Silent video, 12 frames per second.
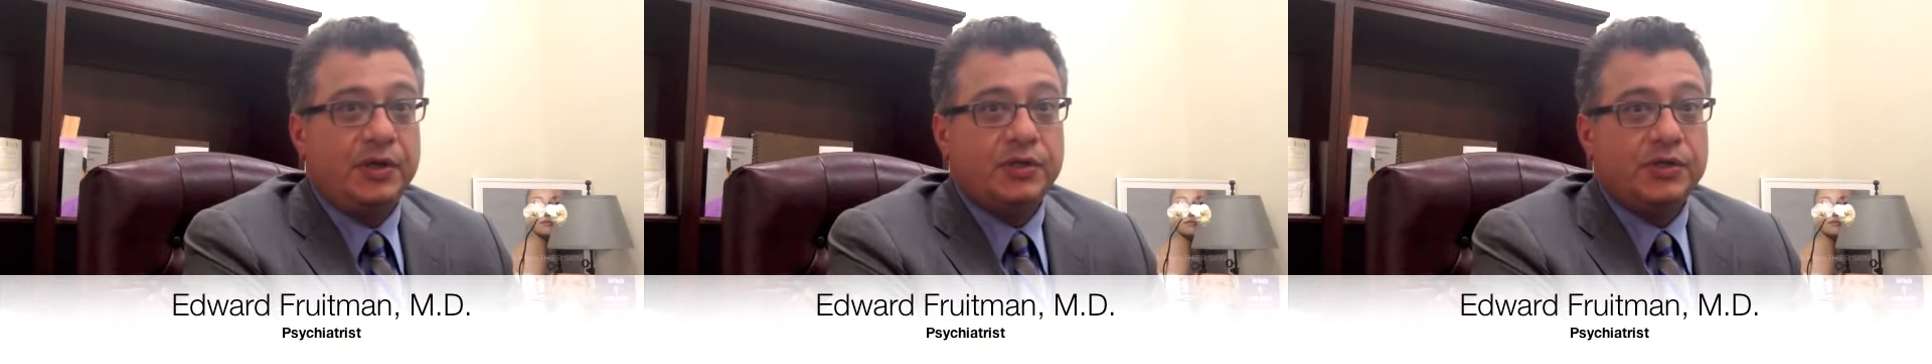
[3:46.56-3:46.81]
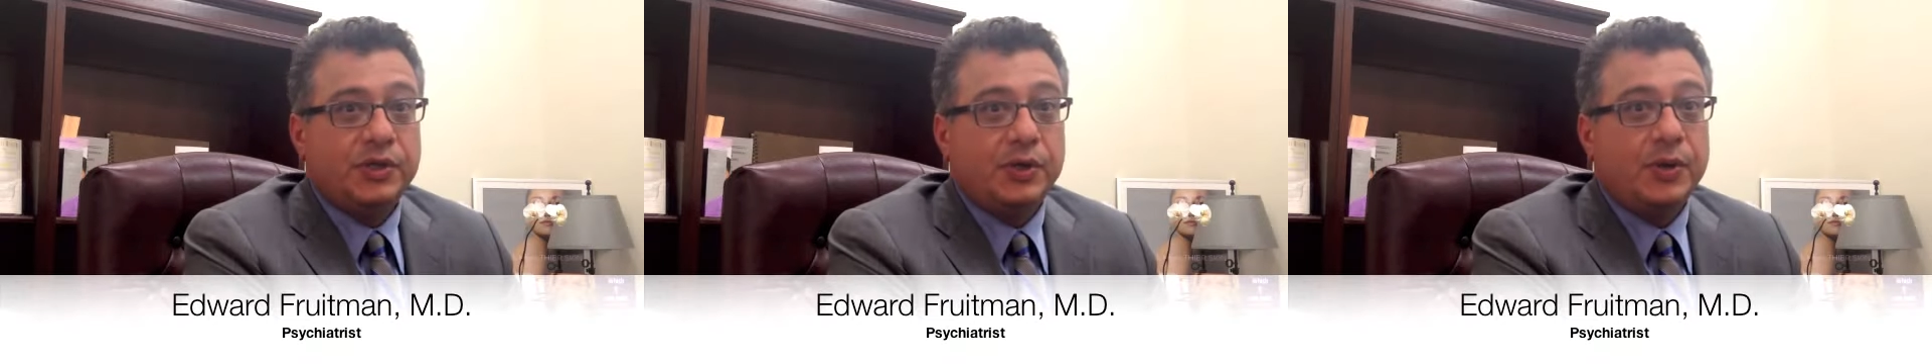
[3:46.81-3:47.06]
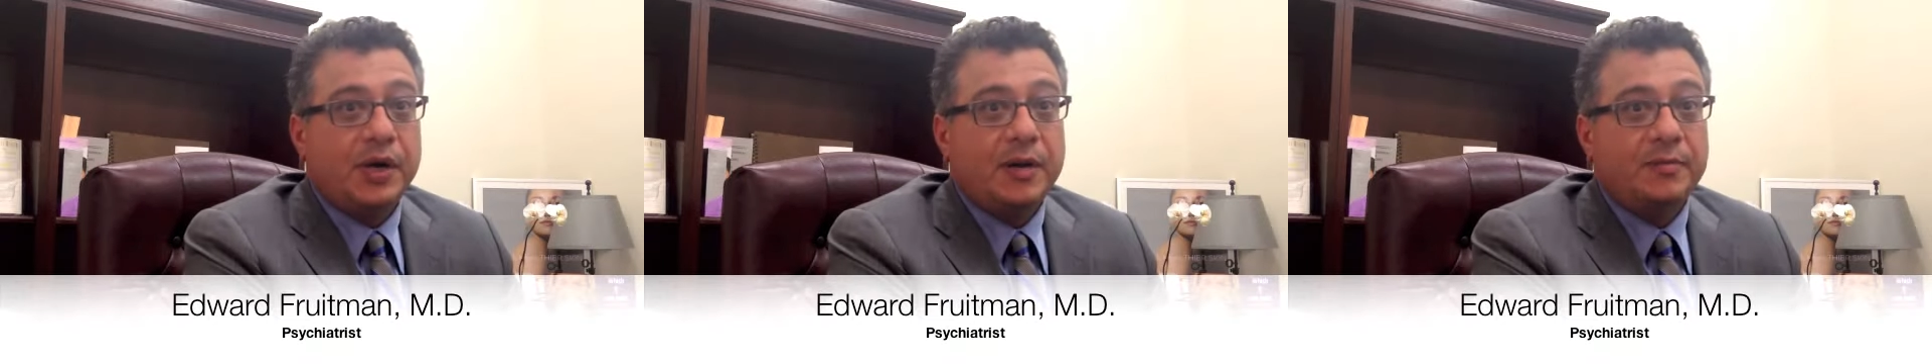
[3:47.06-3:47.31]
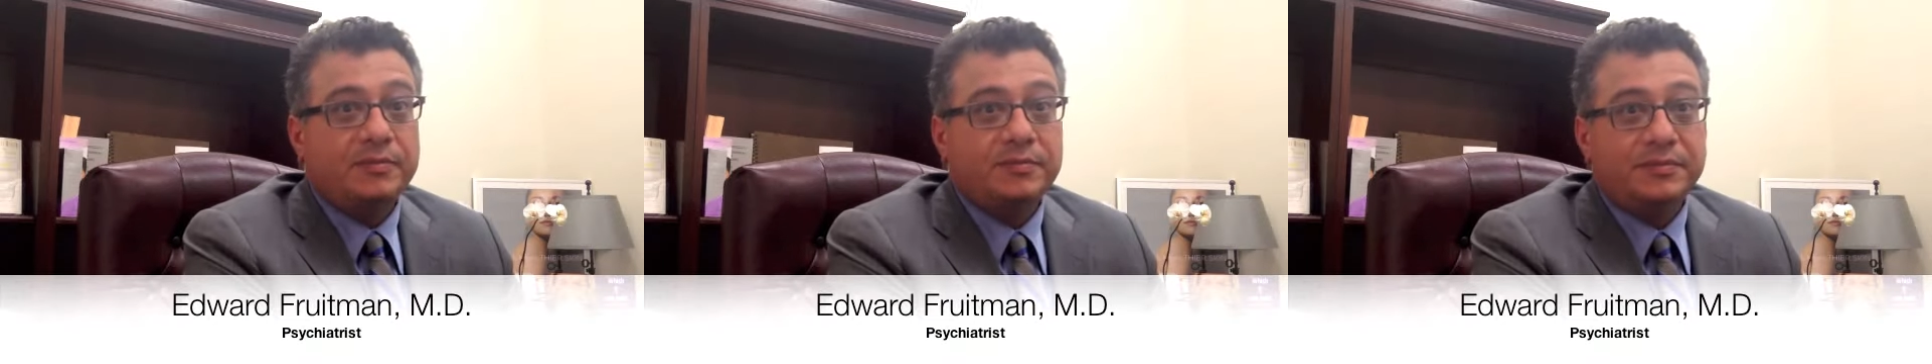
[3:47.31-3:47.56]
So
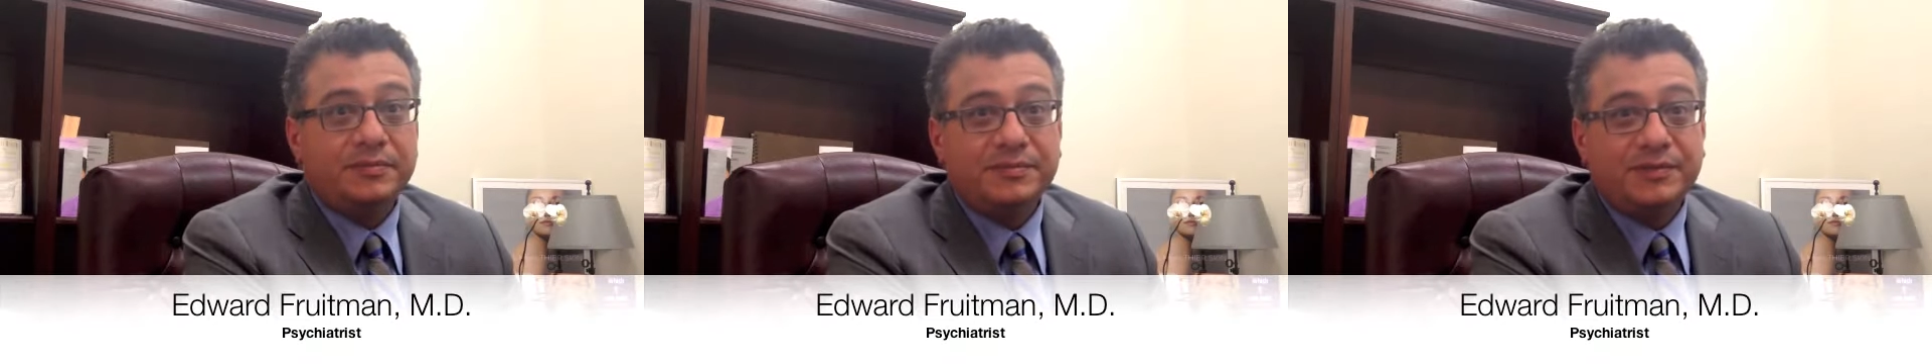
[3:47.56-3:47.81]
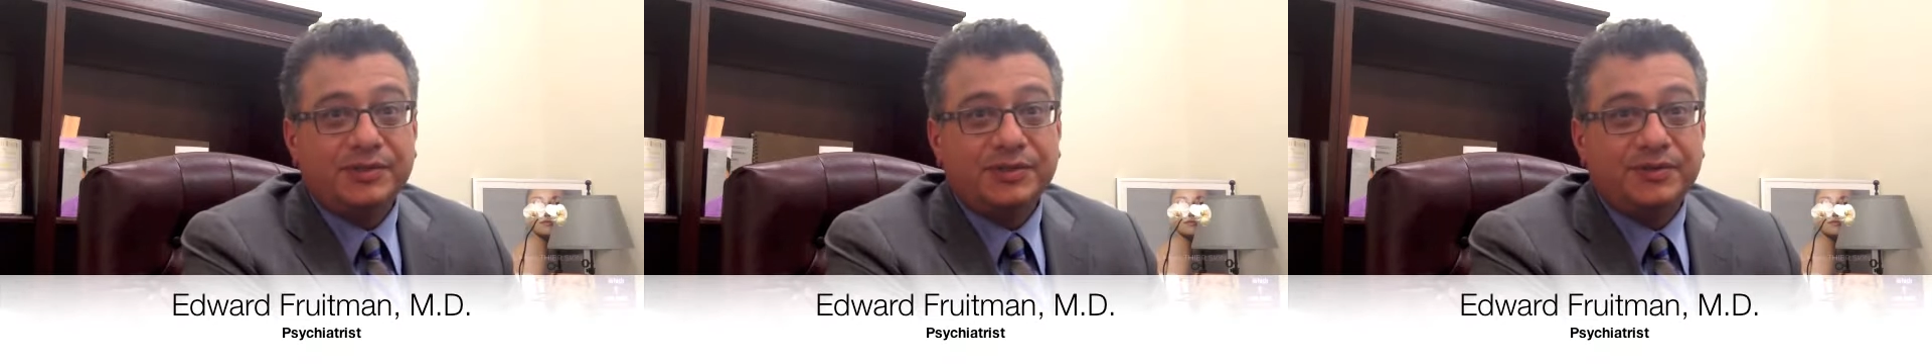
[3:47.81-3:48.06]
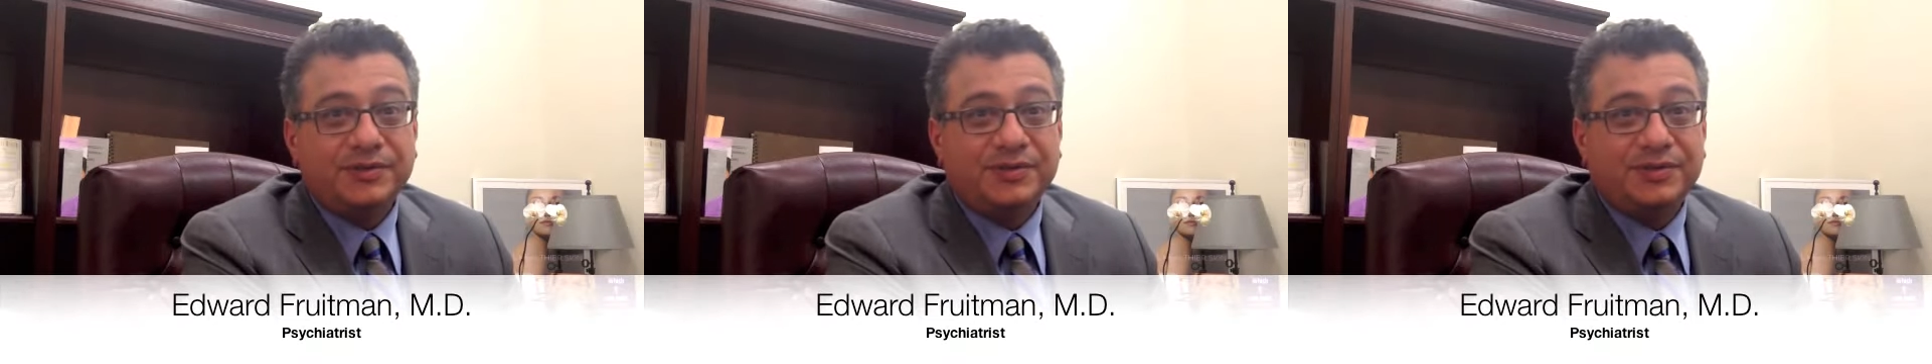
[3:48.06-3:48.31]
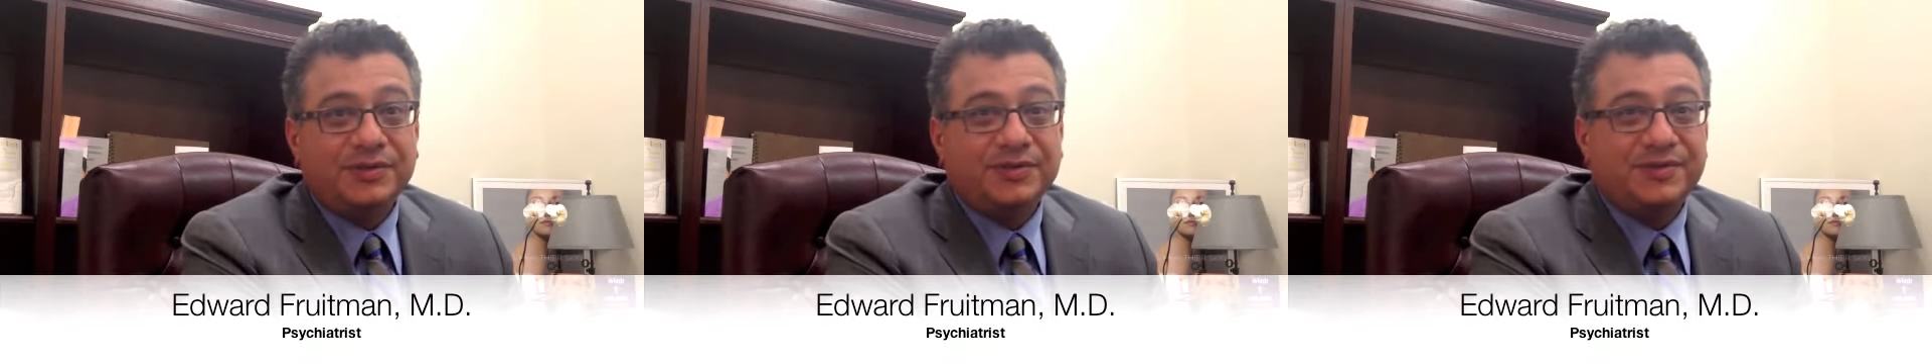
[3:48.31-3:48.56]
come
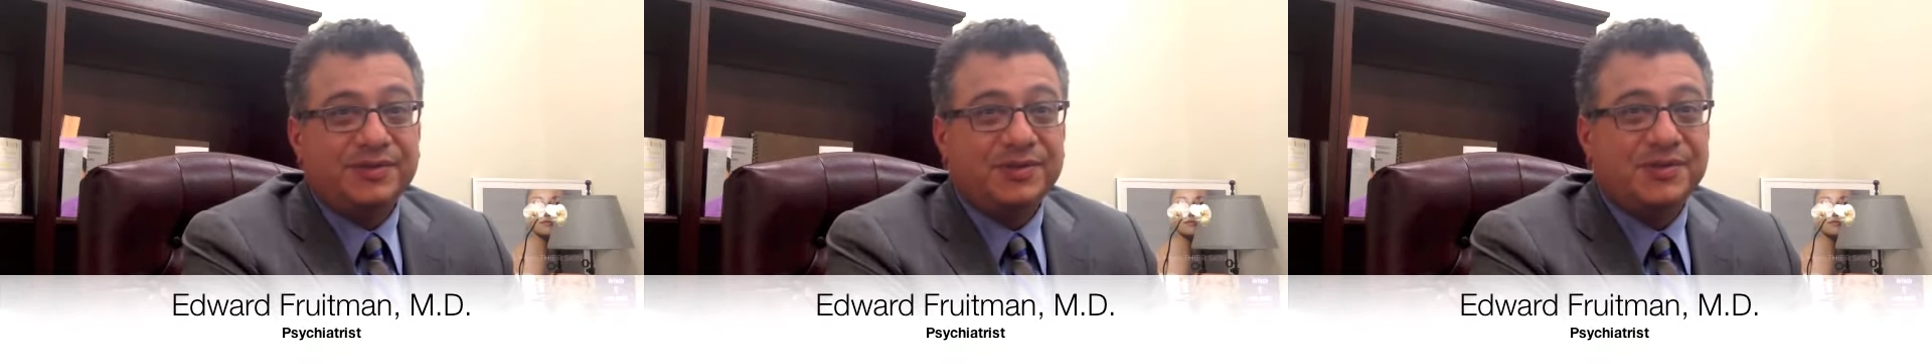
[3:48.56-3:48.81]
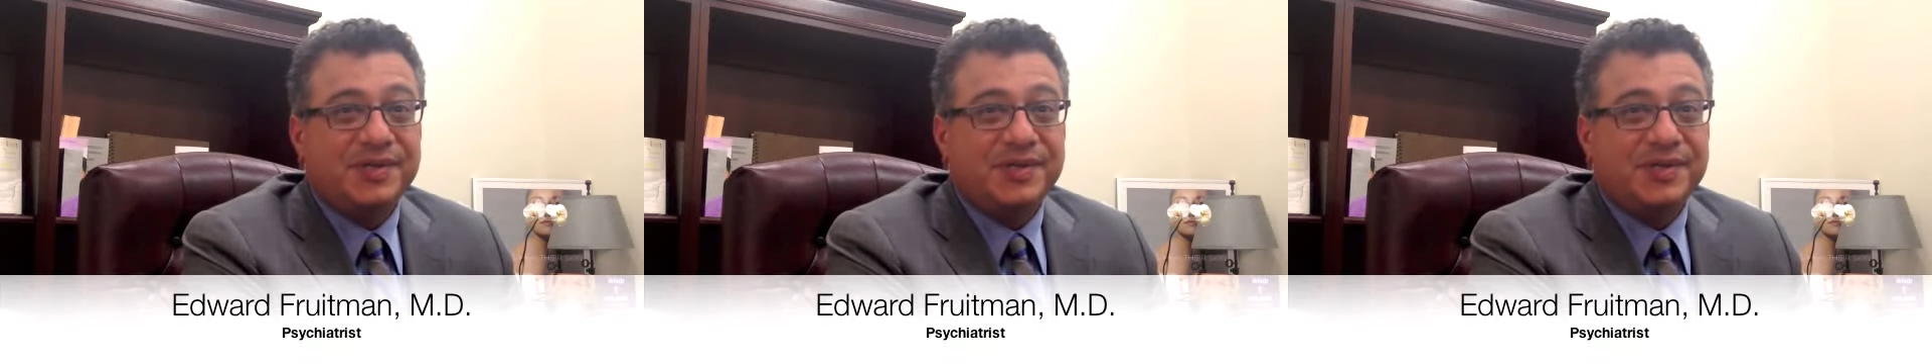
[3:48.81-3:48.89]
to